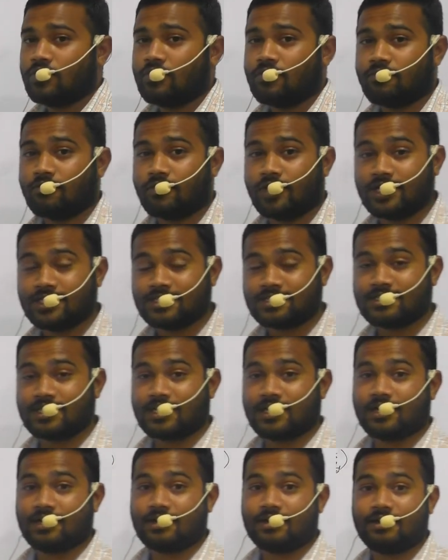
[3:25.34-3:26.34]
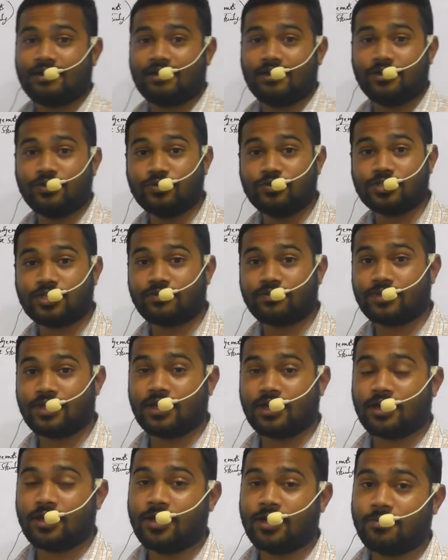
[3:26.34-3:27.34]
what is the use of
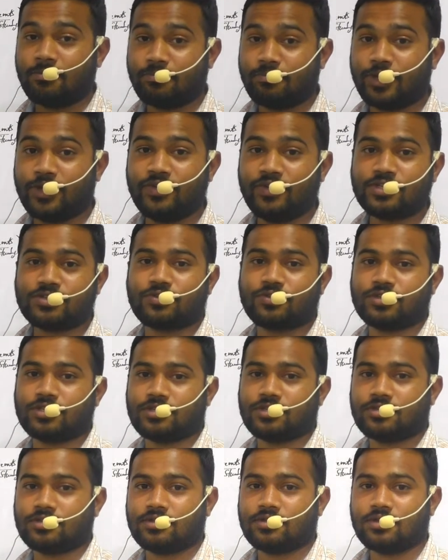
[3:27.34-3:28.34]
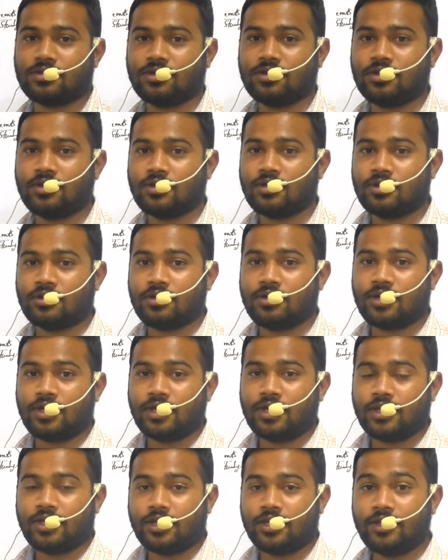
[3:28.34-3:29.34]
the previous questions?
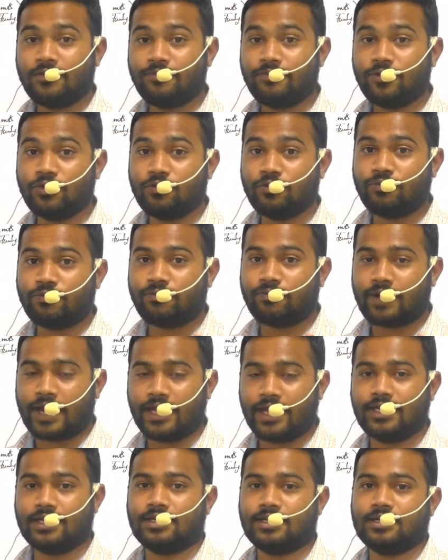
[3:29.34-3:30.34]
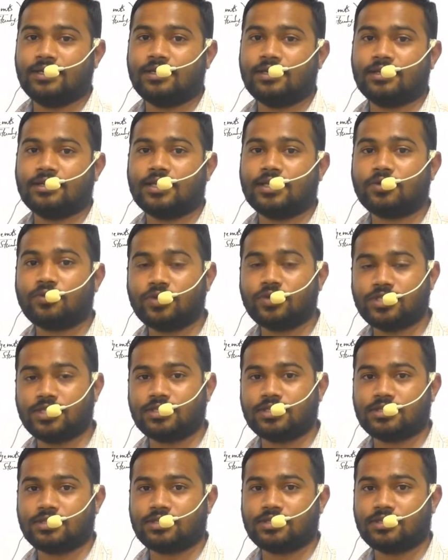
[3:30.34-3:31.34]
If you find the
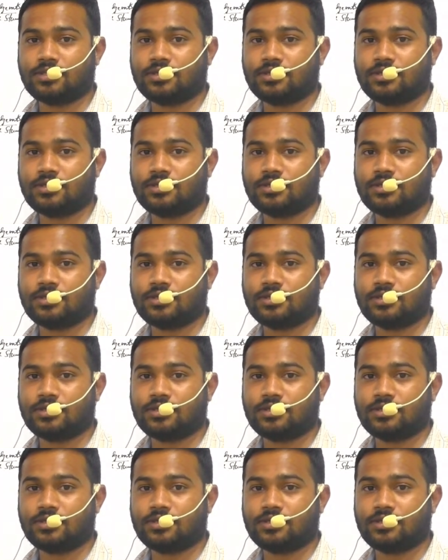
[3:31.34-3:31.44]
questions